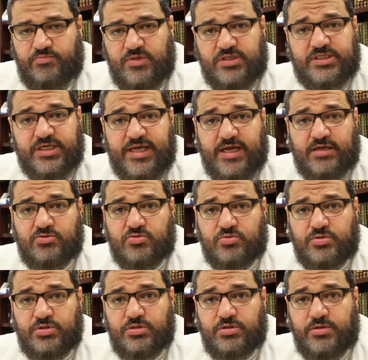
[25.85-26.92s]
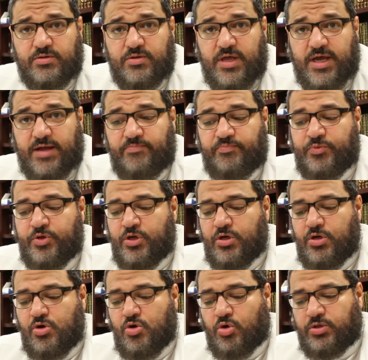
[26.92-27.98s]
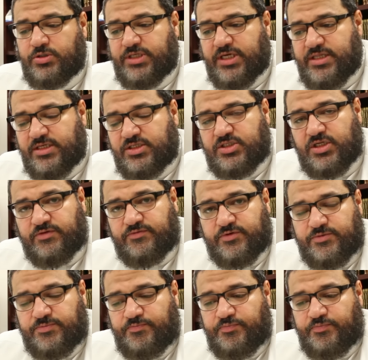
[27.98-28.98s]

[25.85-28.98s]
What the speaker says: The zakat only on the gold and the silver.